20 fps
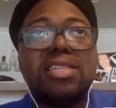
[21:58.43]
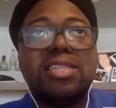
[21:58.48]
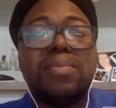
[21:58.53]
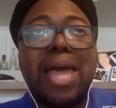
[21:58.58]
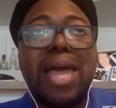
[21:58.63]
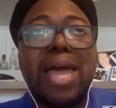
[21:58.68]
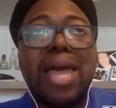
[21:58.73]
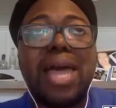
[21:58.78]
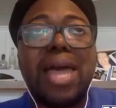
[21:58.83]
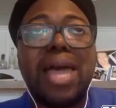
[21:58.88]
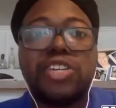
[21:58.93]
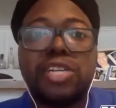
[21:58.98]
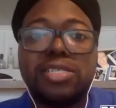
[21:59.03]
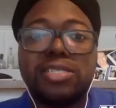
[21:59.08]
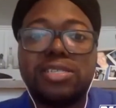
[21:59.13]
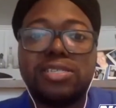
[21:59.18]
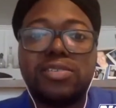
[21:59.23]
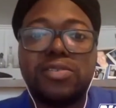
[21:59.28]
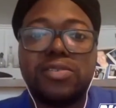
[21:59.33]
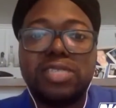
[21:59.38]
the Black
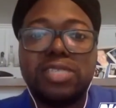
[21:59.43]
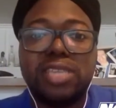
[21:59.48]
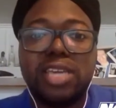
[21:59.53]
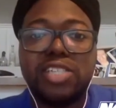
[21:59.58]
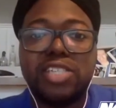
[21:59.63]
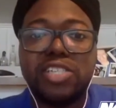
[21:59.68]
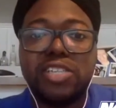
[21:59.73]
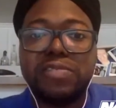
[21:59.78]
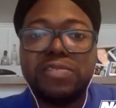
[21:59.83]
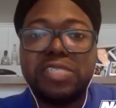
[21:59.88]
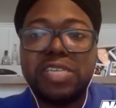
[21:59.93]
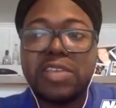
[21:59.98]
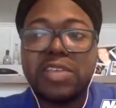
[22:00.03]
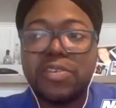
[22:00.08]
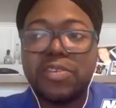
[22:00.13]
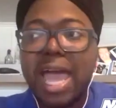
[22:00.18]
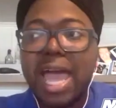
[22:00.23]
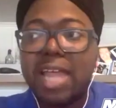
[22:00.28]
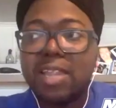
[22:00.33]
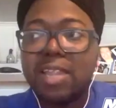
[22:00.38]
Journalists Association of
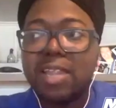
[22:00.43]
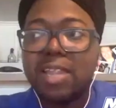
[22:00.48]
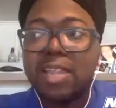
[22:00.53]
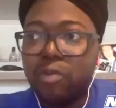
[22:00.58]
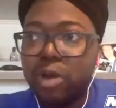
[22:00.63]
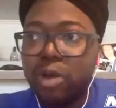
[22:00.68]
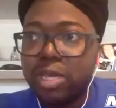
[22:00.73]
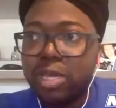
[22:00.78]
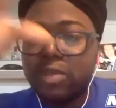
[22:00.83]
Southern California.